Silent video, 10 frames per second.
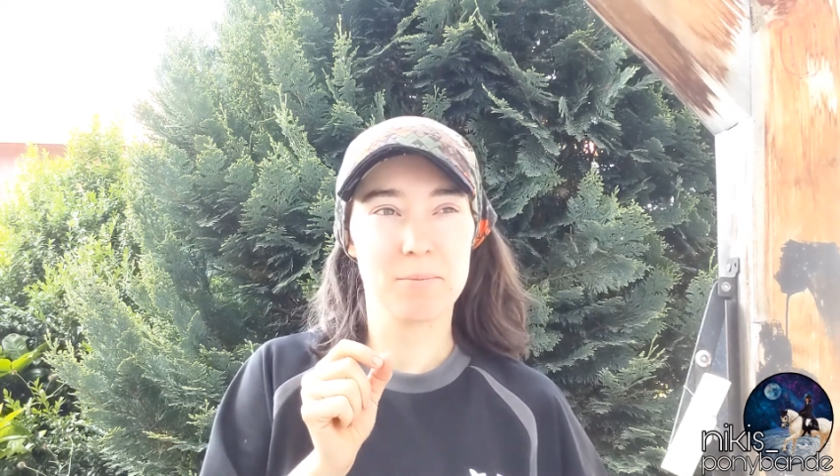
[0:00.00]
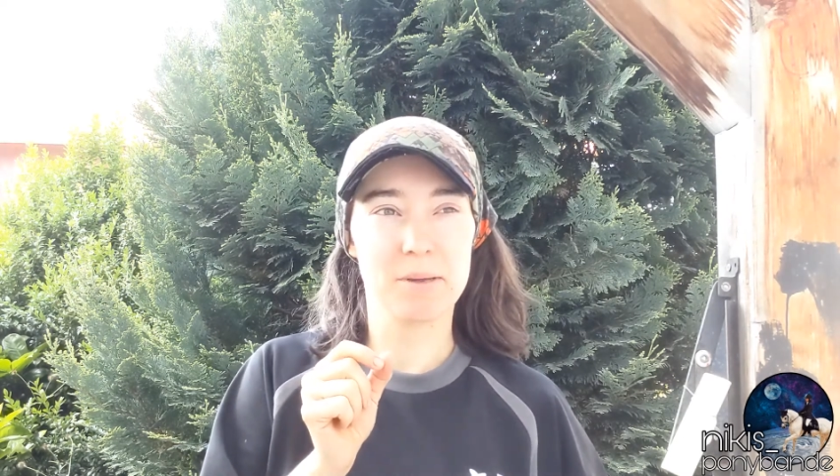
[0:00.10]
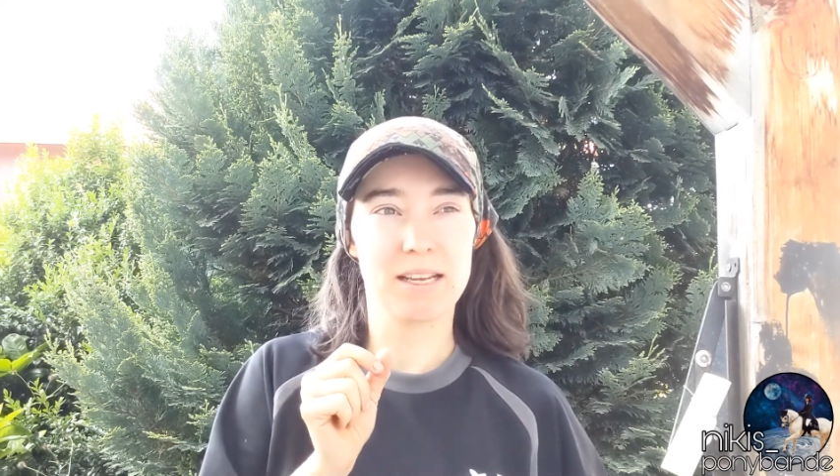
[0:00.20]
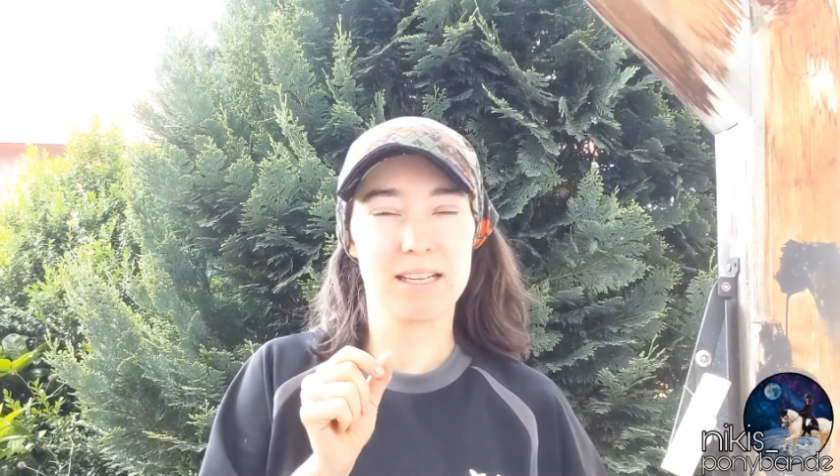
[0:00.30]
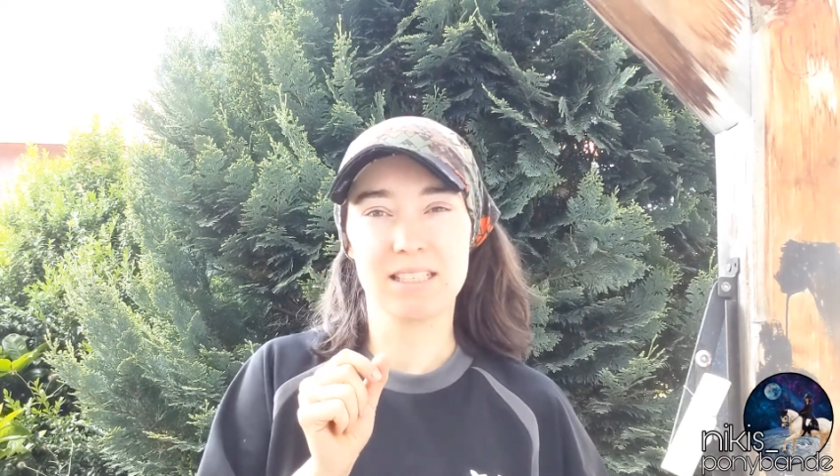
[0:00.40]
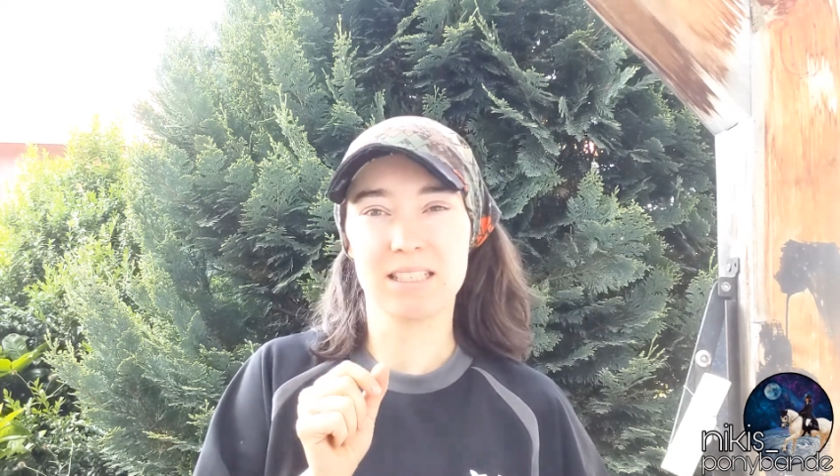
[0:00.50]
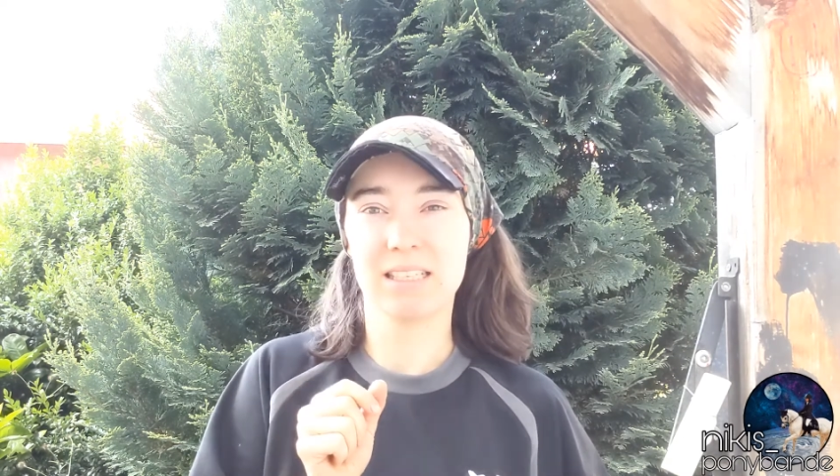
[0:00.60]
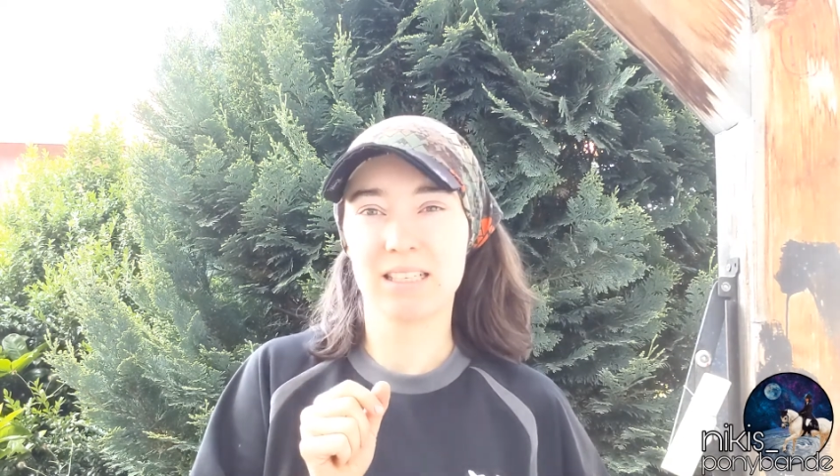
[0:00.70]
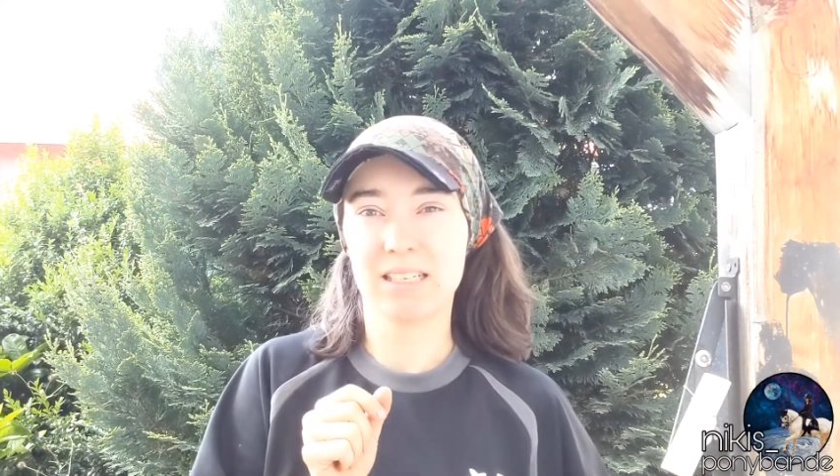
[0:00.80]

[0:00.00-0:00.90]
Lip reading: bit